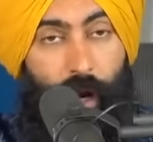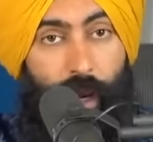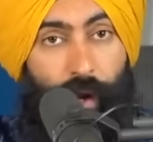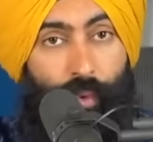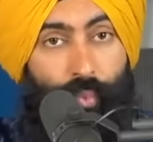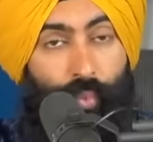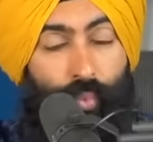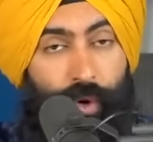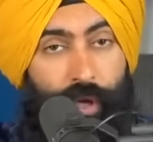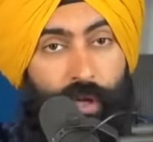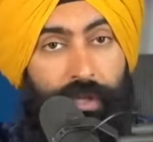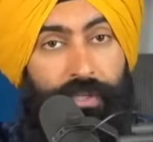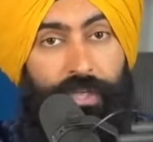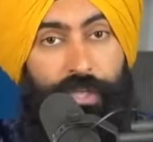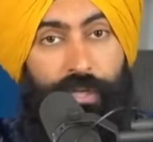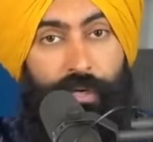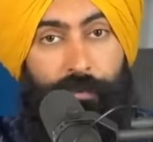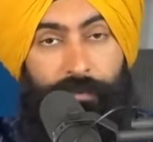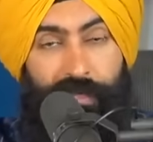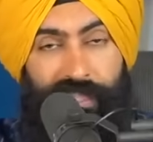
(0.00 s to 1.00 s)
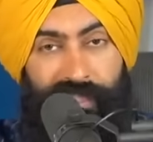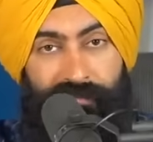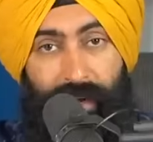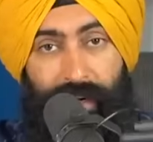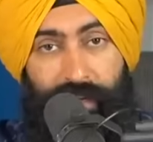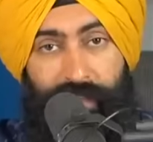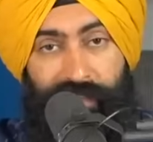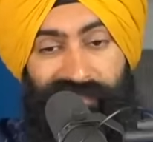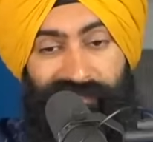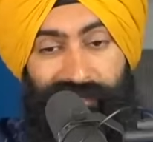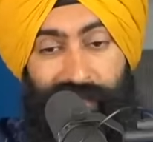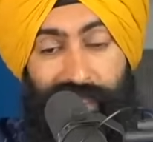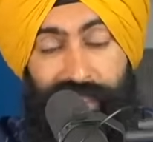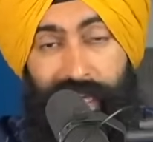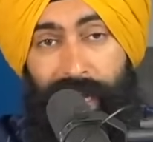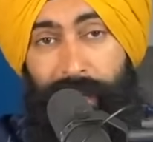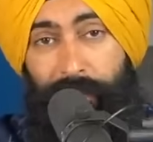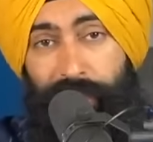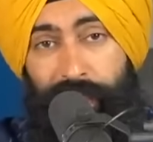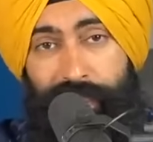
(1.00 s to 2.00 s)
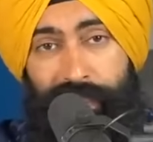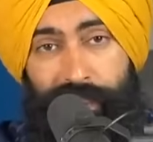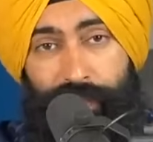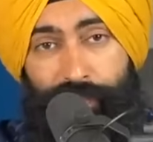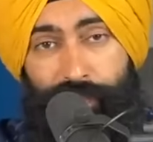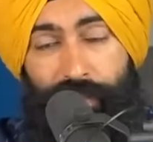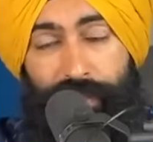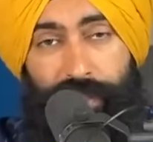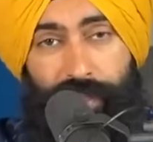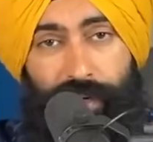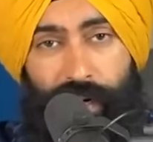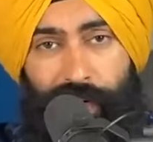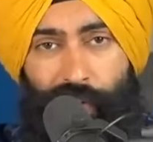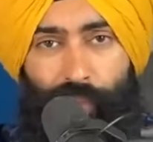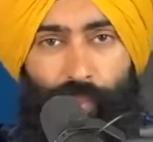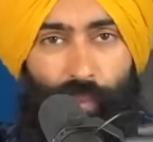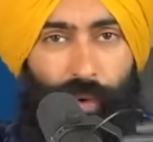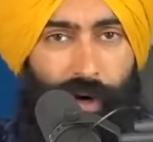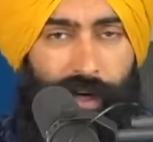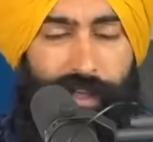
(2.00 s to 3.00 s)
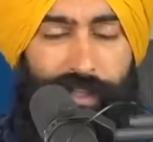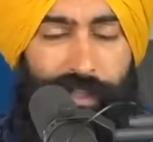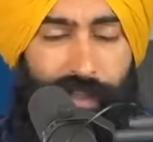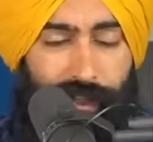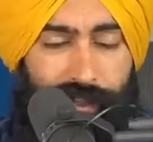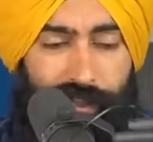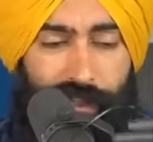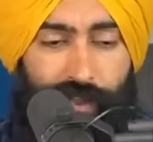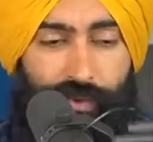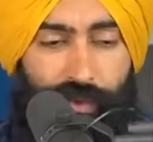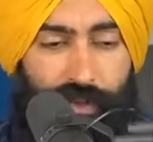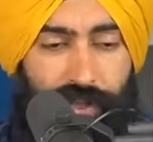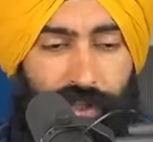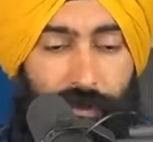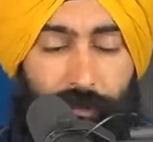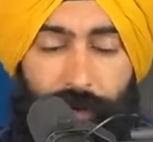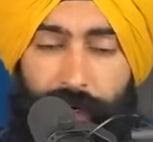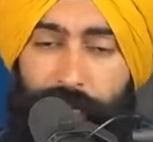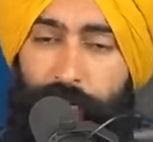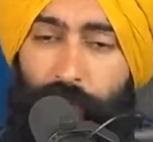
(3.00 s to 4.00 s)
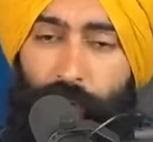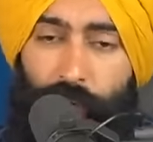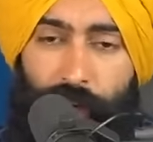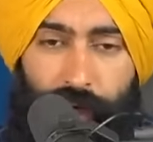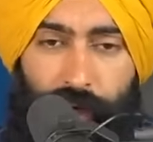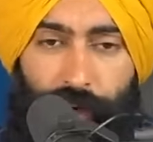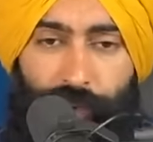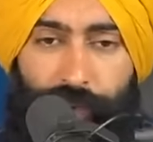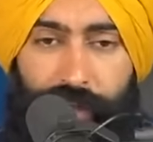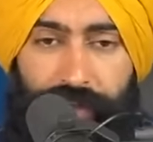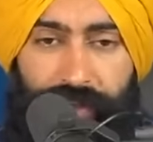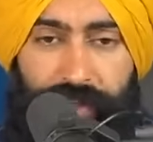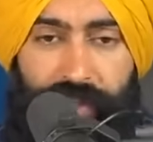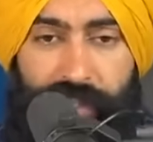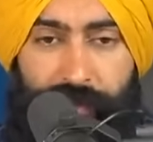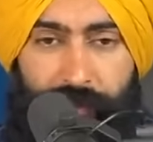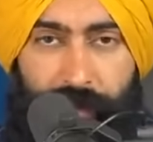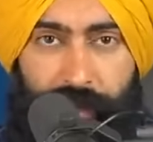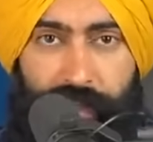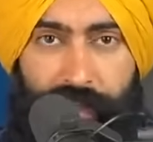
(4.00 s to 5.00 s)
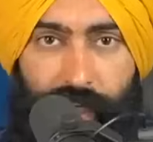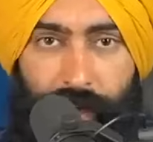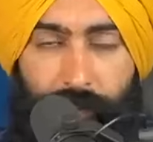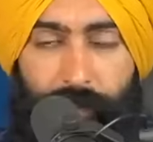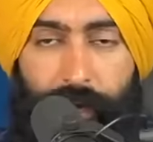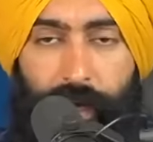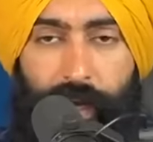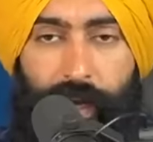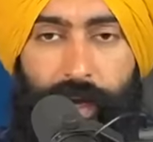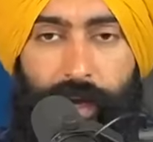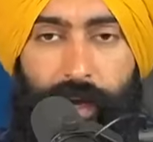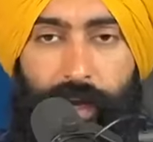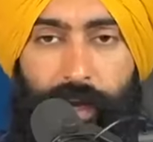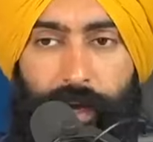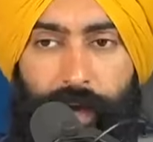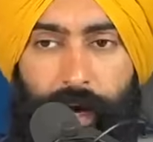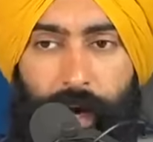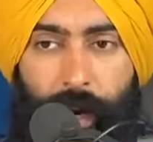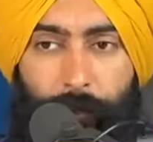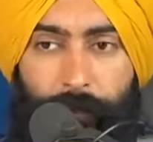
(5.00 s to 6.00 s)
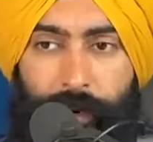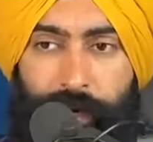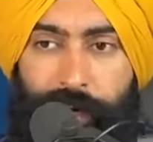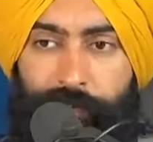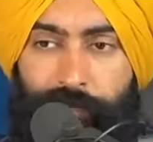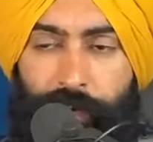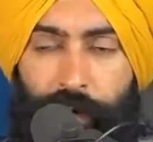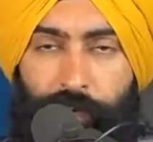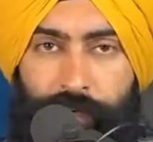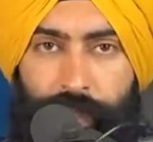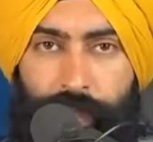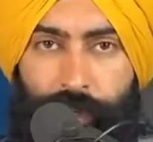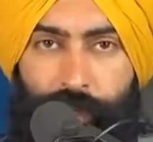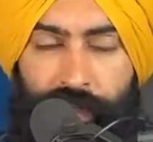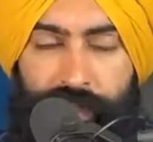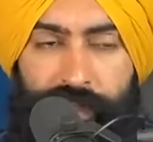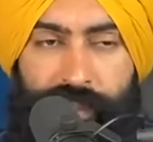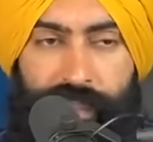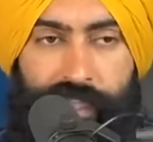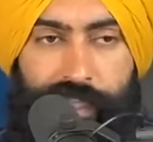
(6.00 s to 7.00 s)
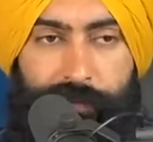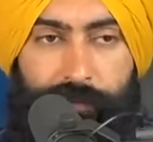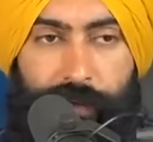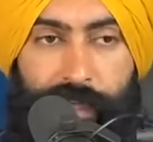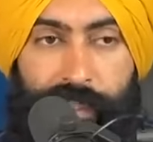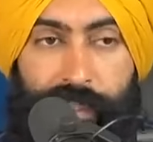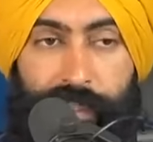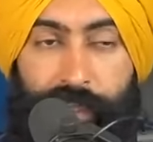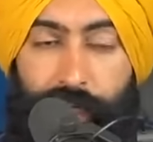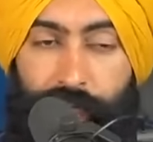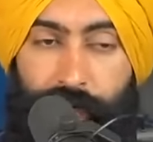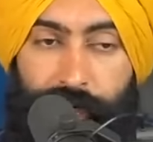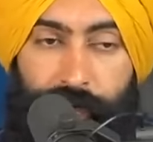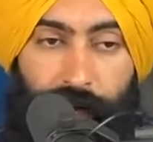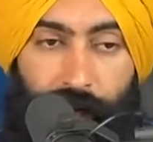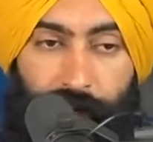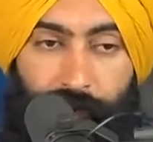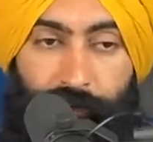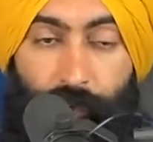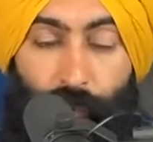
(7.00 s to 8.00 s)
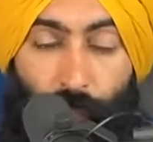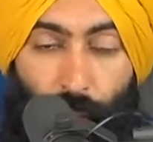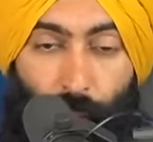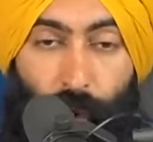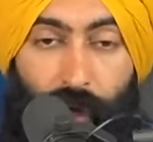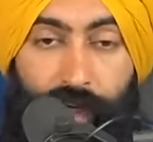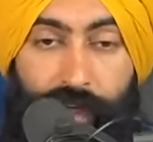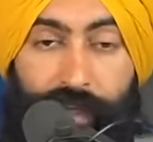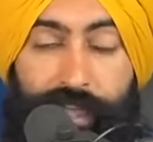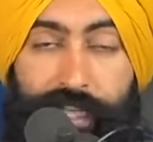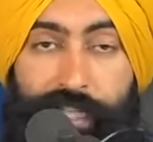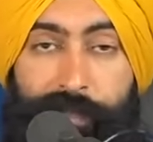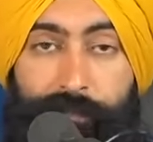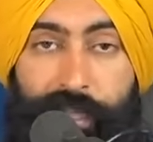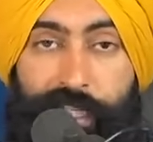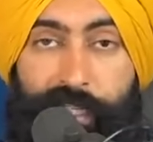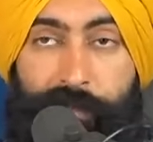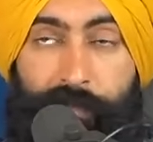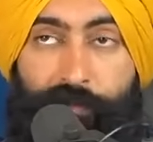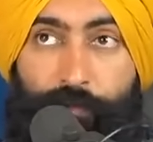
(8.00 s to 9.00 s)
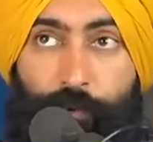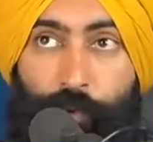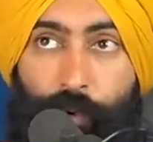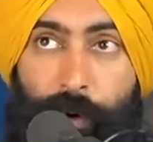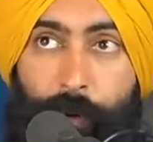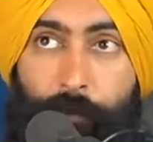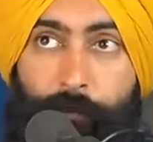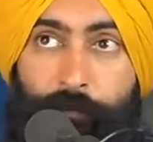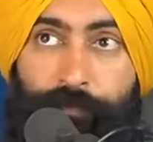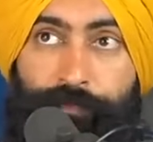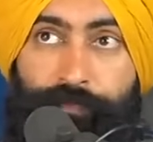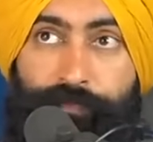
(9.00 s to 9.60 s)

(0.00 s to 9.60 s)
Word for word: a realtor perspective, because I'm a licensed realtor, I don't work as a licensed realtor, but I know a lot of realtors because I'm uh, pretty involved in the real estate space and I've worked in that space before.